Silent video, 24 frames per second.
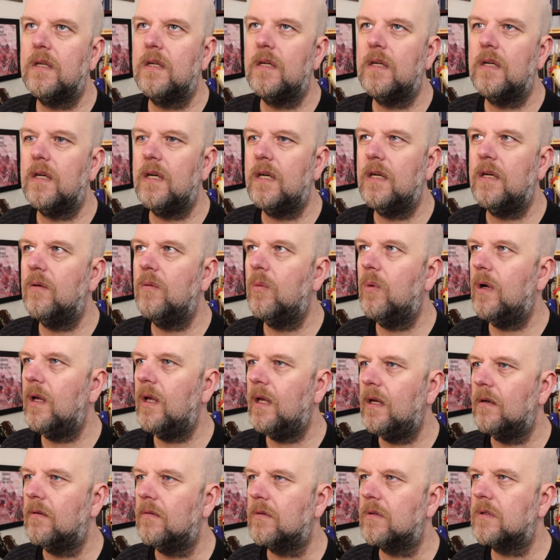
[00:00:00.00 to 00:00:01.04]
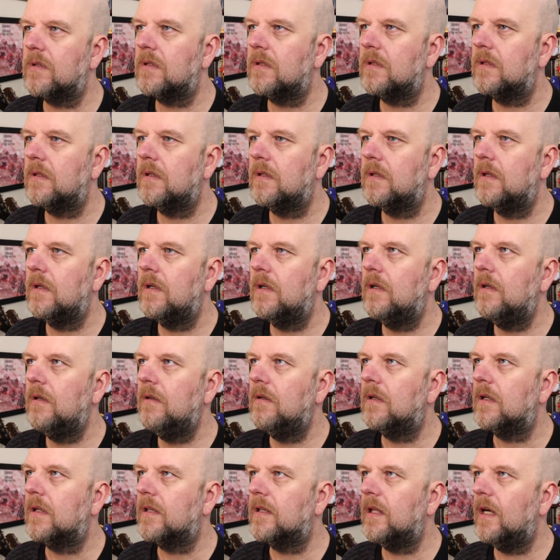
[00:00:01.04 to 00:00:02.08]
in Wales. Who'd
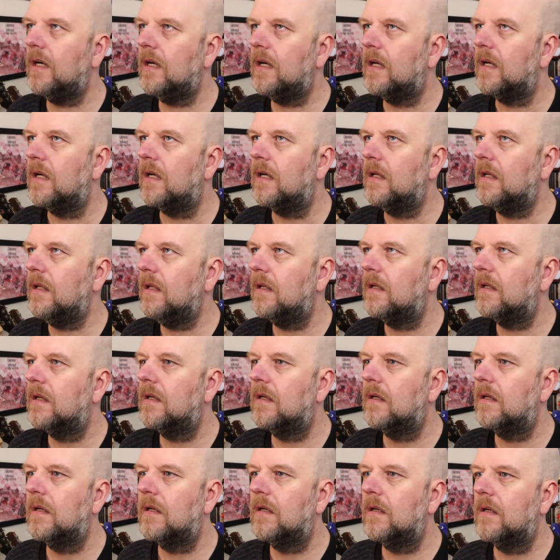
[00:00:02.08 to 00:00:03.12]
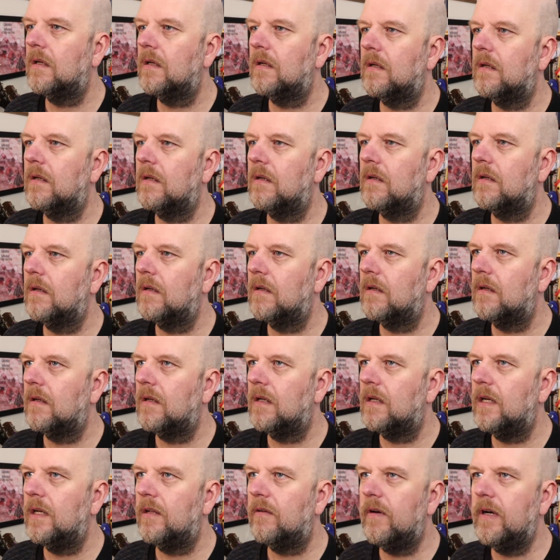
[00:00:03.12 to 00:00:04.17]
have thunk it, eh?
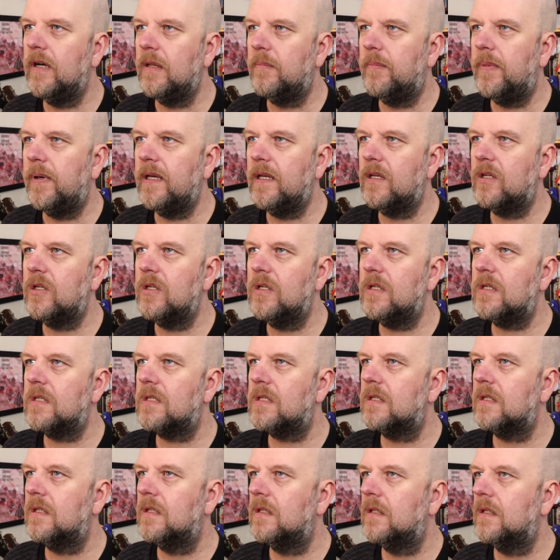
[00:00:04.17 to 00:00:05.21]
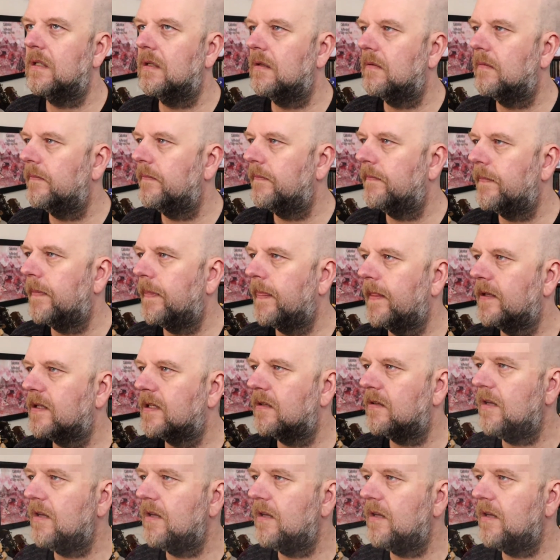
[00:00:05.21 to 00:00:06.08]
Are there any pictures? So yeah,